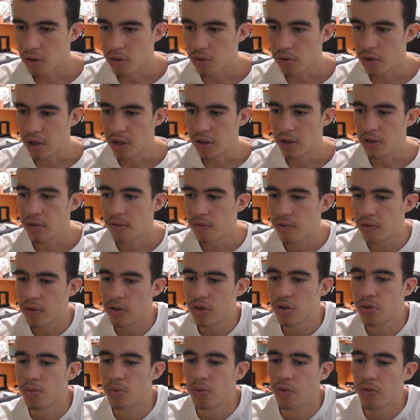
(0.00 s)
Alright,
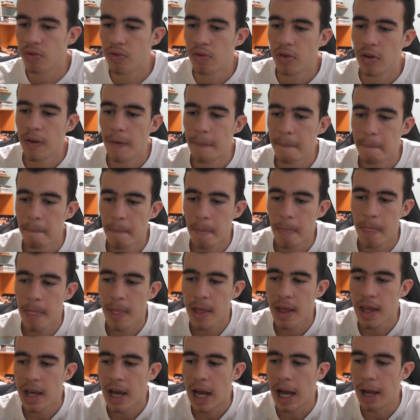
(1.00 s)
first move
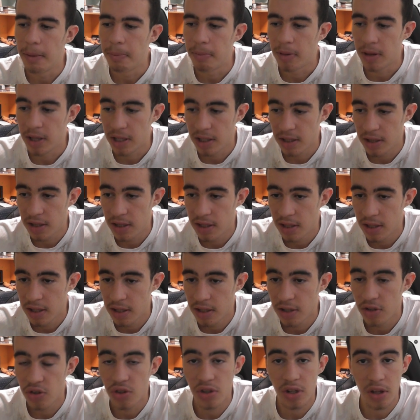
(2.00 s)
I played
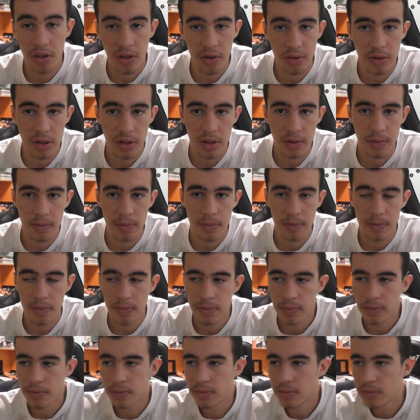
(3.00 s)
g3.
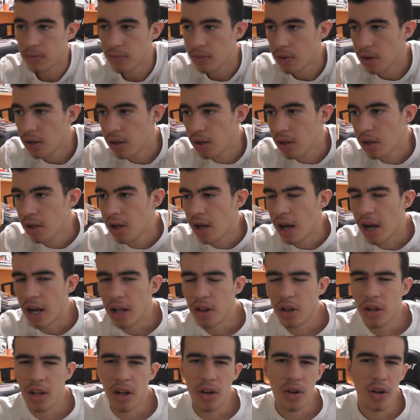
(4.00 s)
I
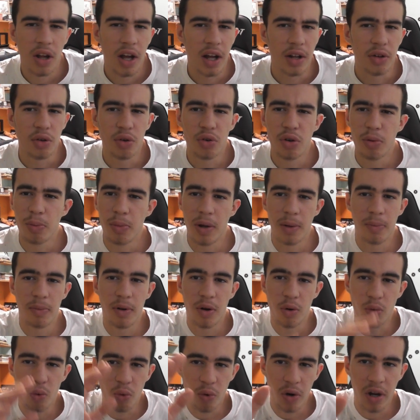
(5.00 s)
don't
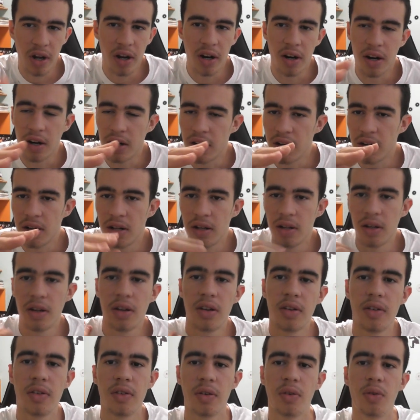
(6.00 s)
remember where
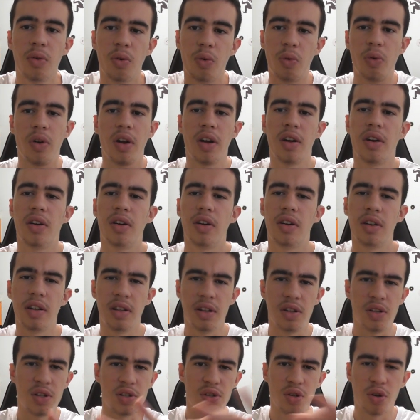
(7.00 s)

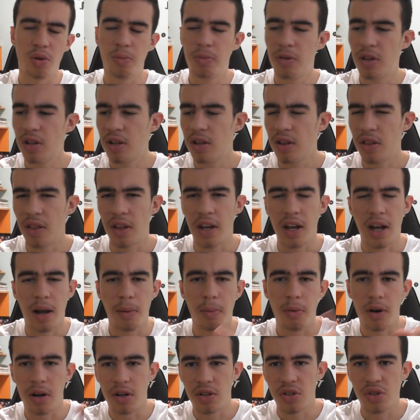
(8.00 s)
it stopped, the
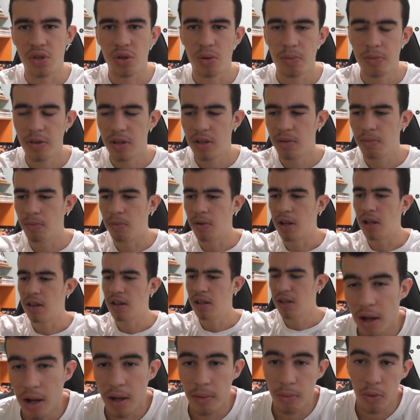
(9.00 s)
camera stopped, but
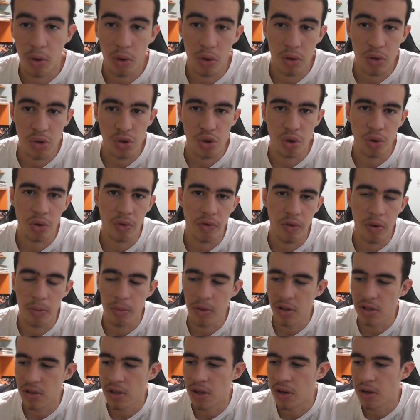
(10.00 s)
I'm going to show you from
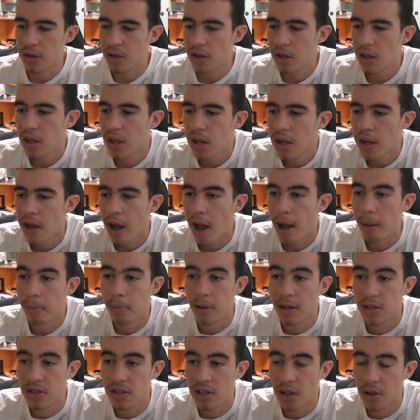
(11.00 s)
the start. I
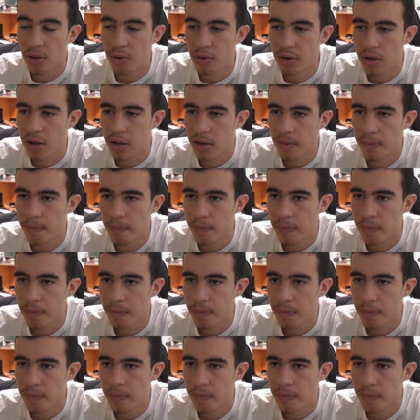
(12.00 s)
played g3.